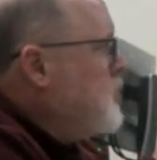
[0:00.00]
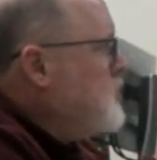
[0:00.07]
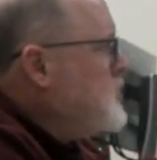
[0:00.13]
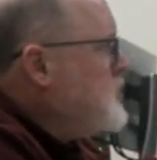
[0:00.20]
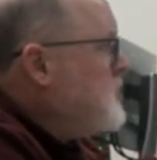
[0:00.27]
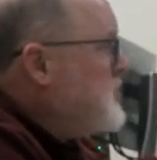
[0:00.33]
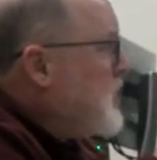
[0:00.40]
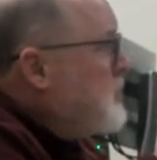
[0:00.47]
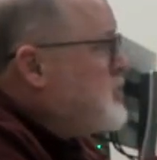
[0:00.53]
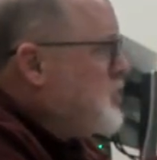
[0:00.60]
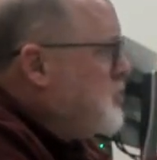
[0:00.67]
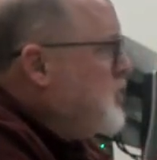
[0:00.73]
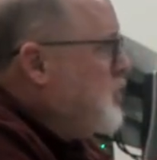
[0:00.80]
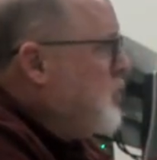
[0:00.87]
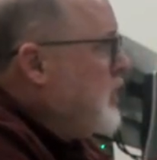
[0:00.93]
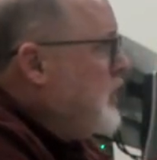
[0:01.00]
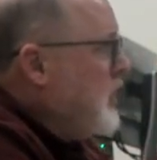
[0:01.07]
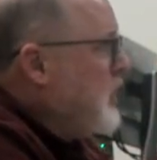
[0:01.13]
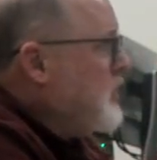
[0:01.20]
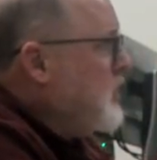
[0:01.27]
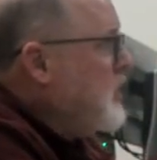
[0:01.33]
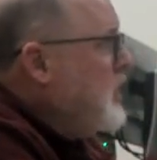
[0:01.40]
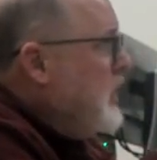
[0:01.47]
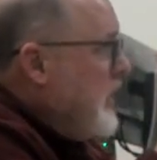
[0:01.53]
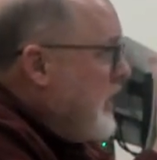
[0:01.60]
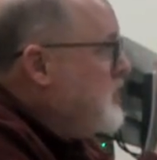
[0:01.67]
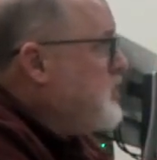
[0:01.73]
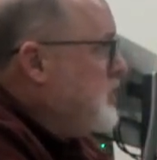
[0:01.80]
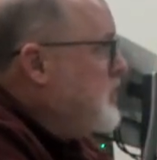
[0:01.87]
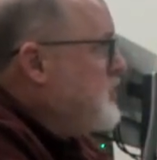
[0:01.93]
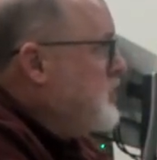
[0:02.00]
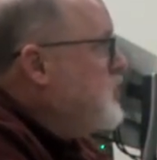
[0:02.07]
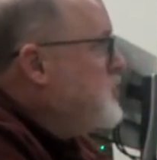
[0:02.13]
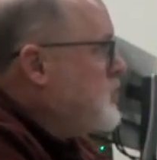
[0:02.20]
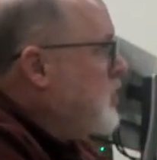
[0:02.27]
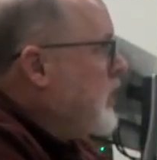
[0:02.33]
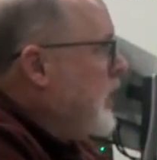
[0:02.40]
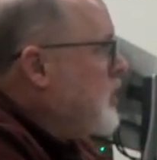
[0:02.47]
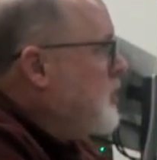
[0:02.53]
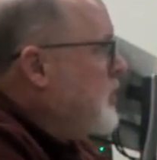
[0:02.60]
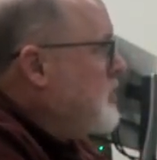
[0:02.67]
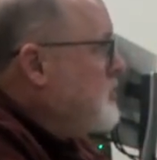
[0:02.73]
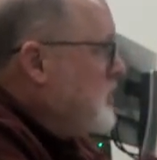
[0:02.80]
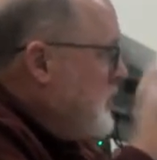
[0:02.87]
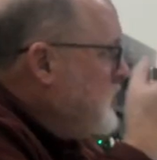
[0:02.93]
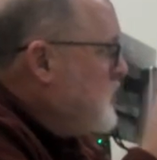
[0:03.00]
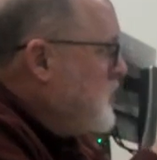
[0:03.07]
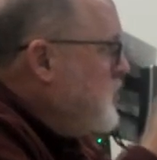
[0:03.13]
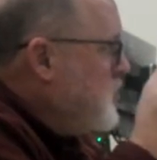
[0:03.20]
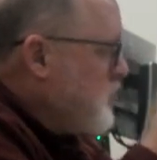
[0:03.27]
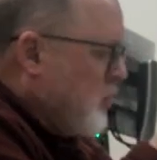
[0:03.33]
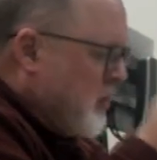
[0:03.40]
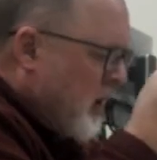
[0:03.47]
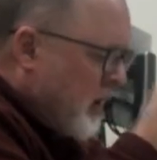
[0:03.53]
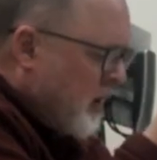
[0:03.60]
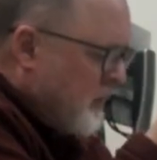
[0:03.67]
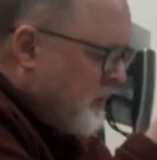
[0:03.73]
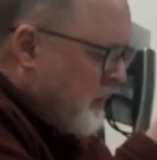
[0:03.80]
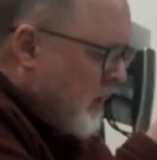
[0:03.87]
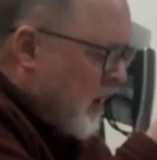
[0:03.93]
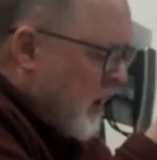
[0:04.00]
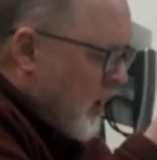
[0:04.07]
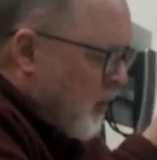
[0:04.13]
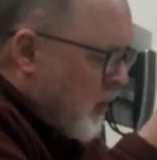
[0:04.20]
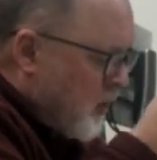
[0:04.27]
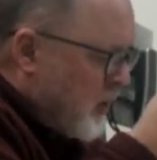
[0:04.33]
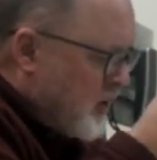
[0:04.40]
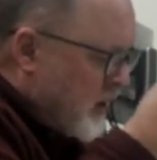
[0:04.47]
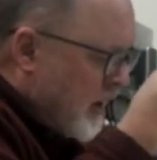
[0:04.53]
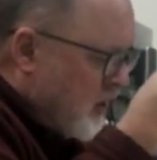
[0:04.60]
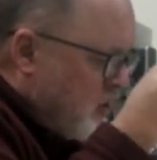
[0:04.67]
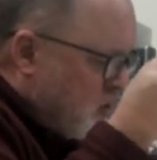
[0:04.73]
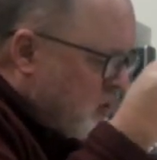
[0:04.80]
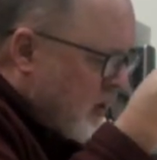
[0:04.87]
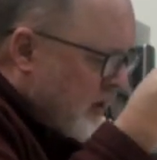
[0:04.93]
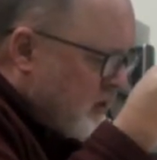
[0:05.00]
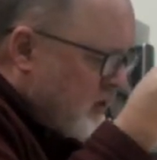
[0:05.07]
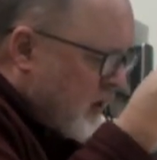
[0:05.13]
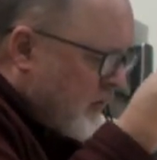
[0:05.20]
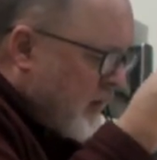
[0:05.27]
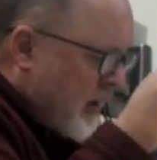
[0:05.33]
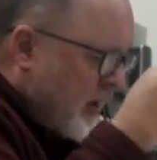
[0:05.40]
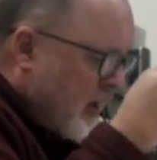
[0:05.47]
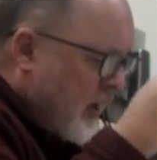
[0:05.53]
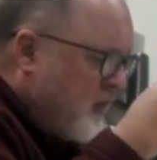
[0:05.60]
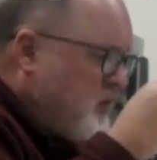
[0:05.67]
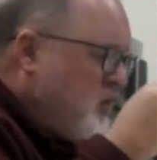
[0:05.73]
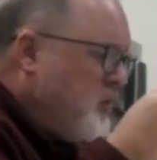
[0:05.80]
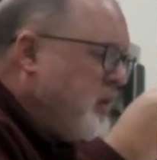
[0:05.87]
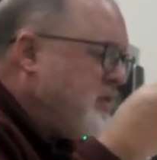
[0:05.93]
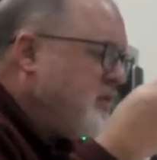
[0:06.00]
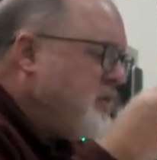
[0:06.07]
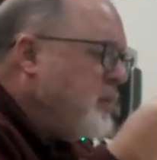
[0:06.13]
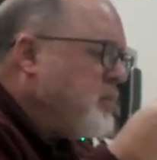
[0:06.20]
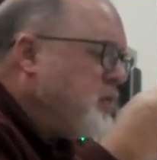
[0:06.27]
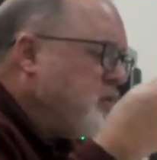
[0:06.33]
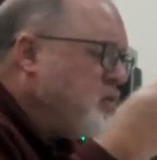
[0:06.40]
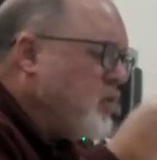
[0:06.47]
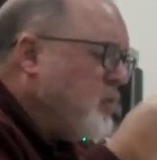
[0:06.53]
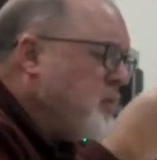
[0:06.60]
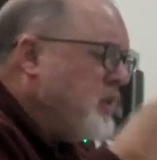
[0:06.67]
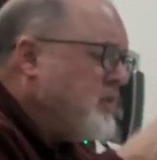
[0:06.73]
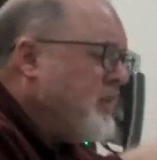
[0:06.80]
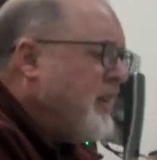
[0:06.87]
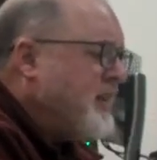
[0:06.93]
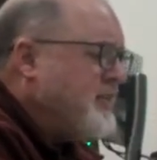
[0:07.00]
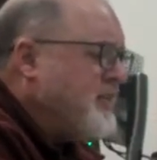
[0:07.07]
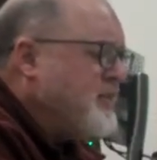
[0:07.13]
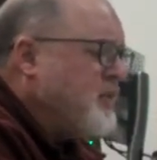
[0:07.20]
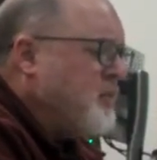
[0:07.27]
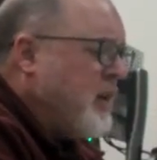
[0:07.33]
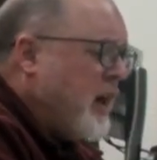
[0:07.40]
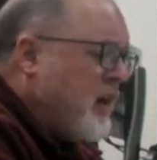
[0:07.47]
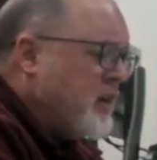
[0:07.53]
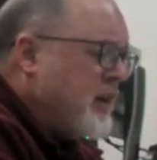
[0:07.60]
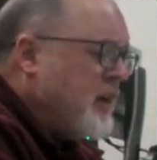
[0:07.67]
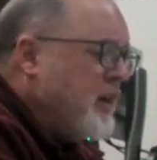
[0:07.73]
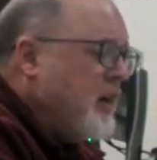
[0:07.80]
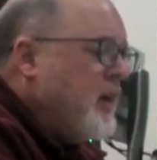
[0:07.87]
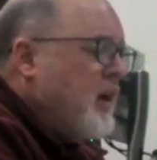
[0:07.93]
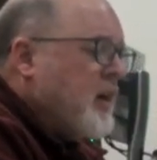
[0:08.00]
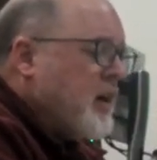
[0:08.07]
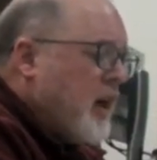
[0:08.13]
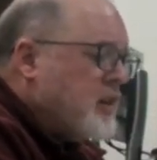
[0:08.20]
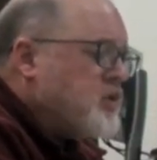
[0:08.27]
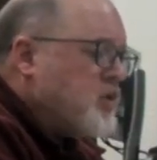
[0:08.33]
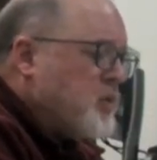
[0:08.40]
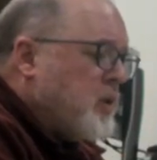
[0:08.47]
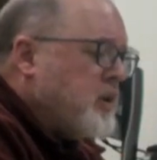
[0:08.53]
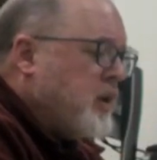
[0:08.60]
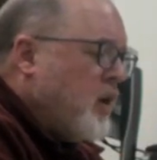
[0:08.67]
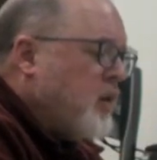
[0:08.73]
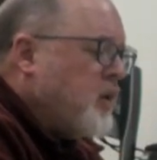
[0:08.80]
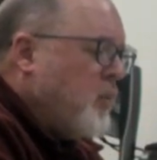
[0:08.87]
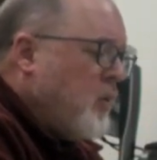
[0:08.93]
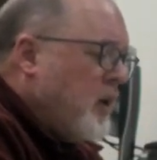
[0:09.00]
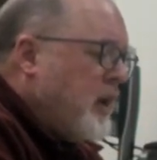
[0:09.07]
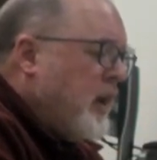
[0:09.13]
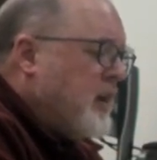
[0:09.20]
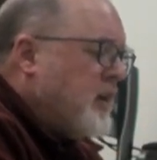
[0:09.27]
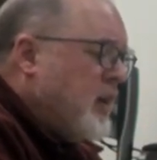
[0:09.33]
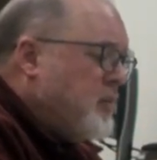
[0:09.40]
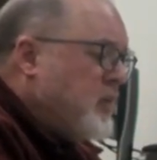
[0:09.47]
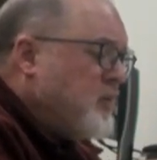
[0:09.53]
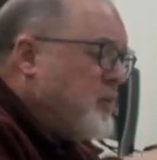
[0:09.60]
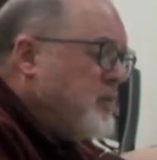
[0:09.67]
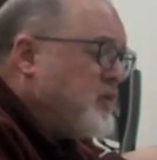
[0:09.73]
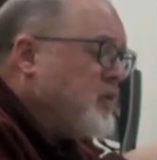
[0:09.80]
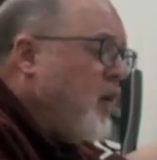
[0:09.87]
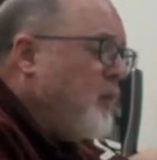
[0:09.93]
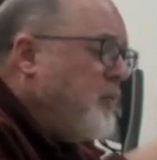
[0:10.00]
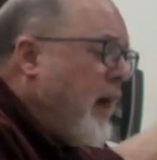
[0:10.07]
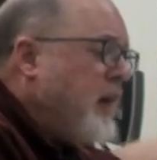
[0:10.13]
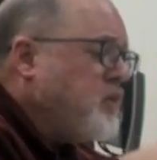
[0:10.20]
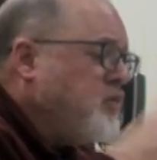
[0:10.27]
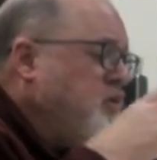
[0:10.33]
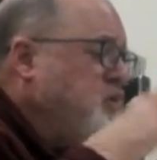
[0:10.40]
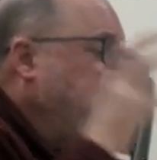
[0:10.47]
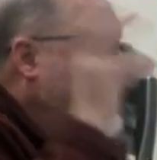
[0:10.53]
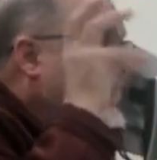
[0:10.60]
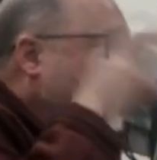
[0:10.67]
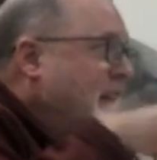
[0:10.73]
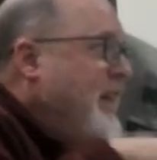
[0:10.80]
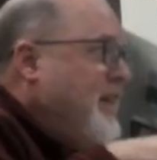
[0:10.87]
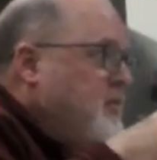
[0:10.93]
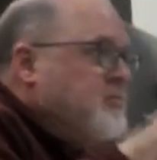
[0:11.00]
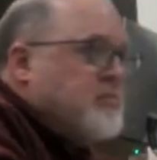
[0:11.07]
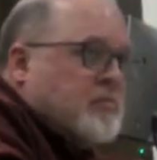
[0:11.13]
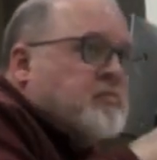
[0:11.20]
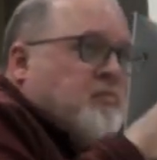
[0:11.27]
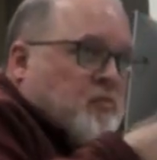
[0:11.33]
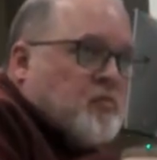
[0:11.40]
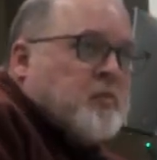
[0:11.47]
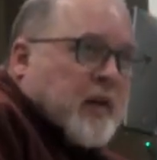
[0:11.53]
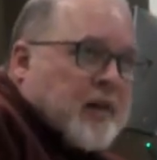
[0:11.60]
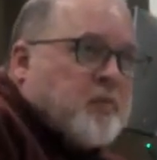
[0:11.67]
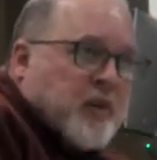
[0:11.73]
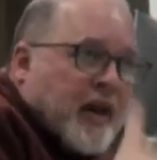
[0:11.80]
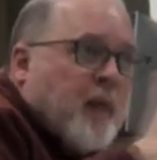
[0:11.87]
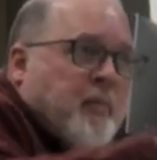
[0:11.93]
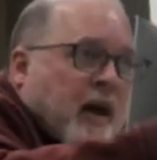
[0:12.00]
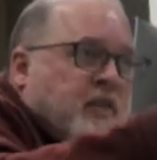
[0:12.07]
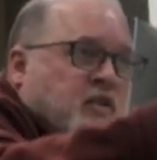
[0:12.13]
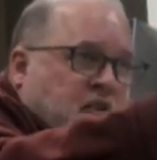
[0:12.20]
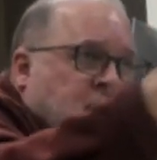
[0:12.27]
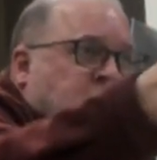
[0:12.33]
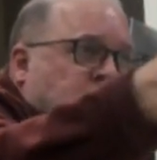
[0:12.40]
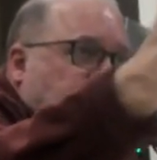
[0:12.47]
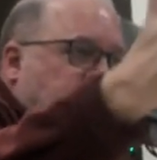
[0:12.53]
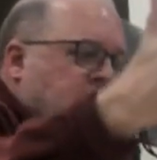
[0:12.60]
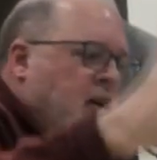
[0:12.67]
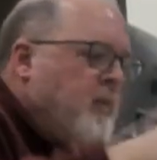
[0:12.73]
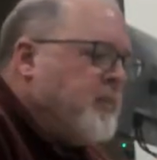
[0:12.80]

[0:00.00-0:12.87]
subsumption with one another into this neutral element, this neutral product, with which it can neutralize itself and give to its simple determinateness an existent reality. Consequently, on the one hand, chemism has gone back to its beginning. We got back to tension,